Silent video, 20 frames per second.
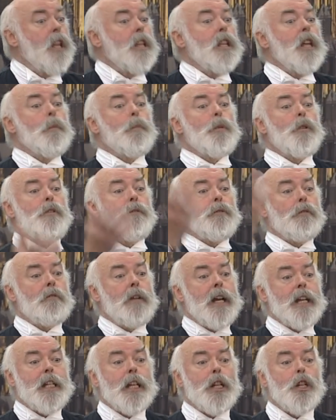the approval
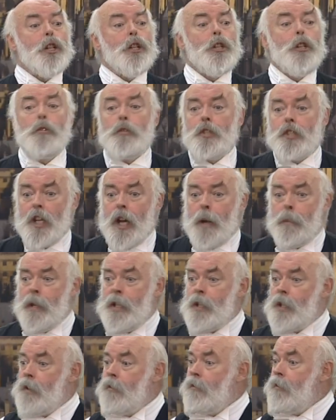rating shoots up
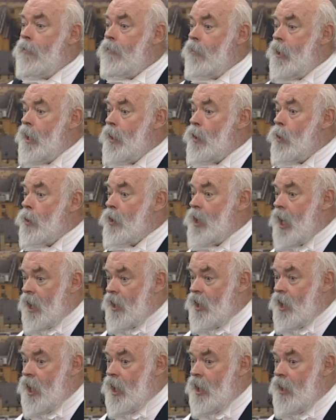into the 50s or
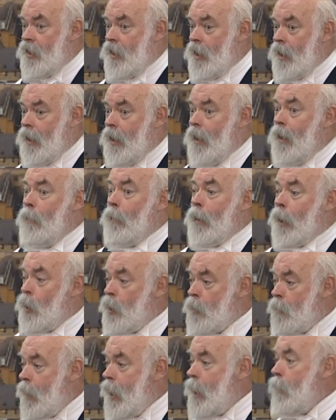60s
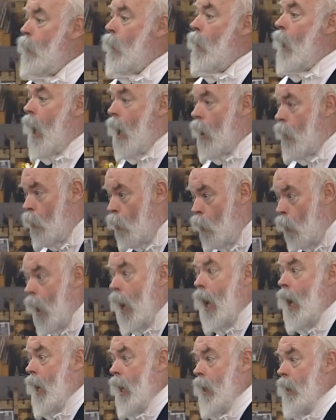because people are
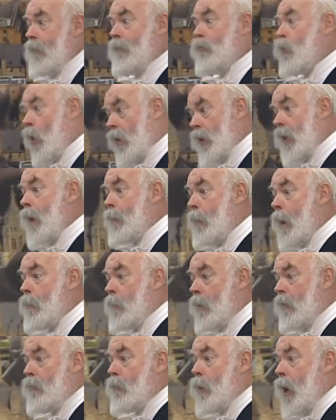aware of what their
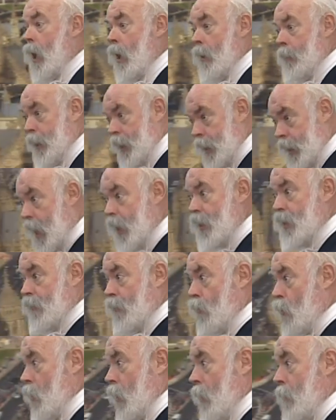Member of Parliament does
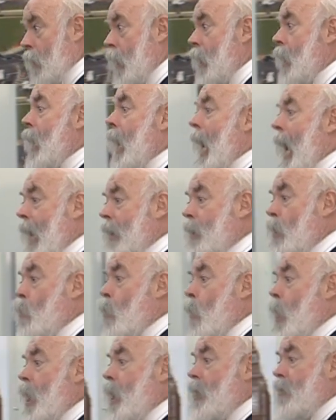for them. And the
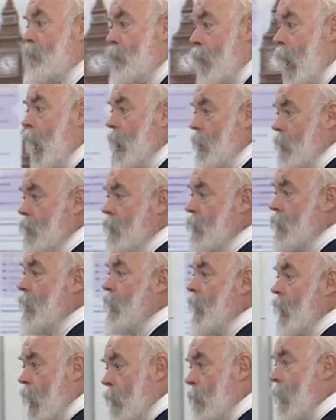word of mouth
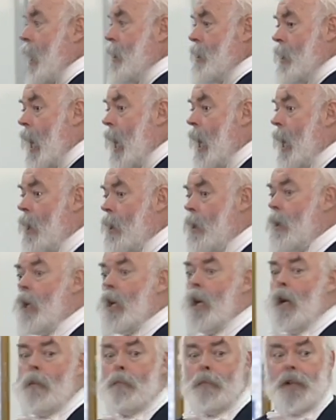about how
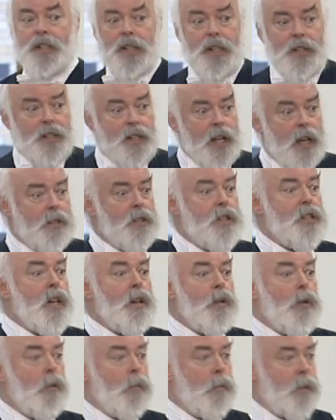Mrs.
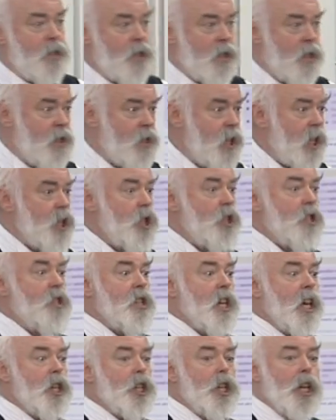So-and-so or Mr. Such and
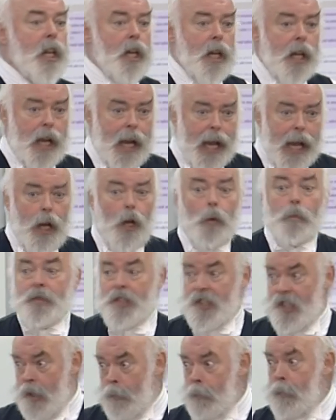Such helped
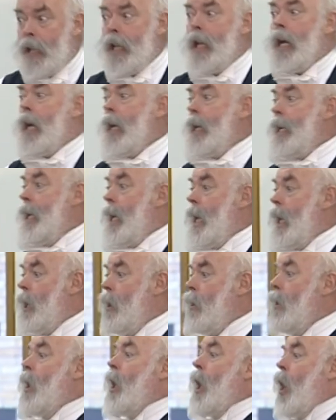somebody I know